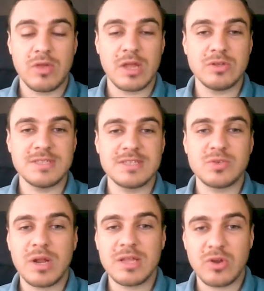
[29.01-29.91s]
You can use
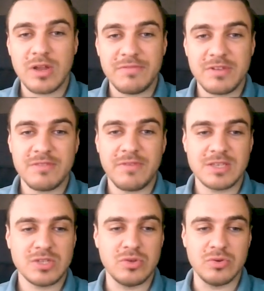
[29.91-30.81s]
this wallet on every
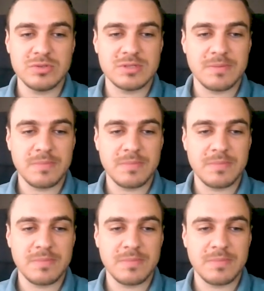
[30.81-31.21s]
device you use,